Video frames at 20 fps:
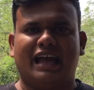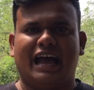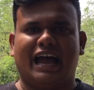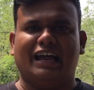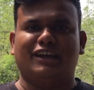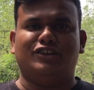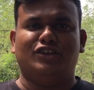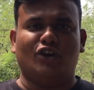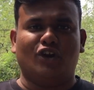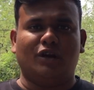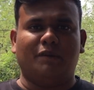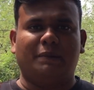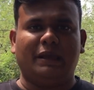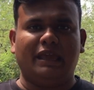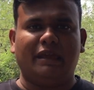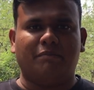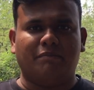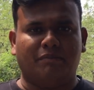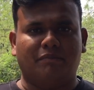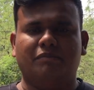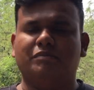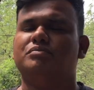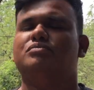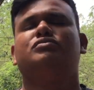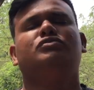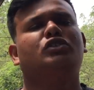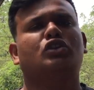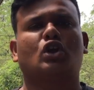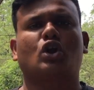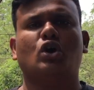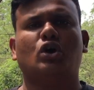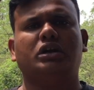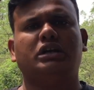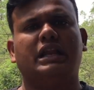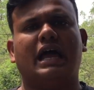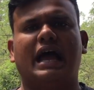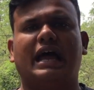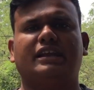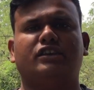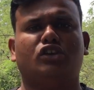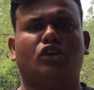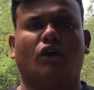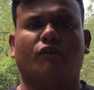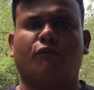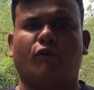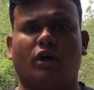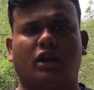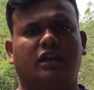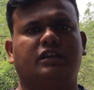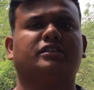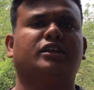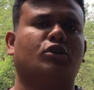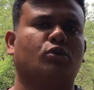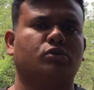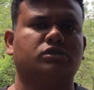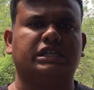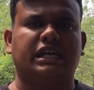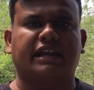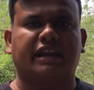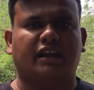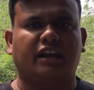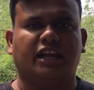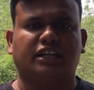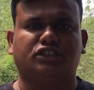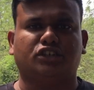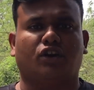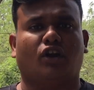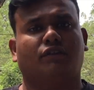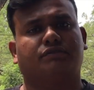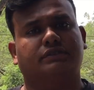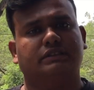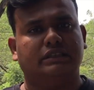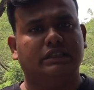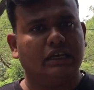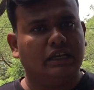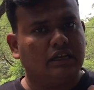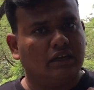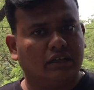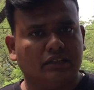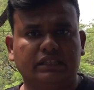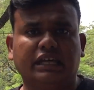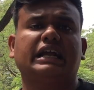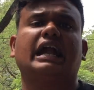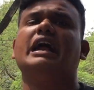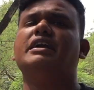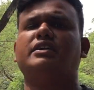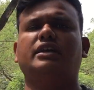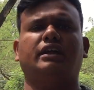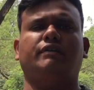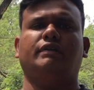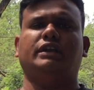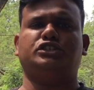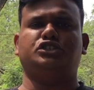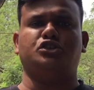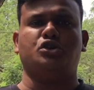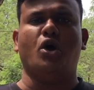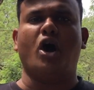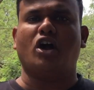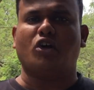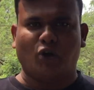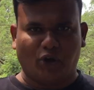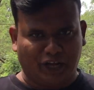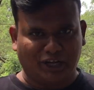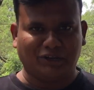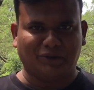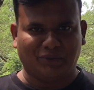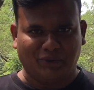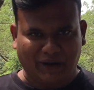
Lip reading: and you will be good and you're following the rules and regulation of the country which you are going to,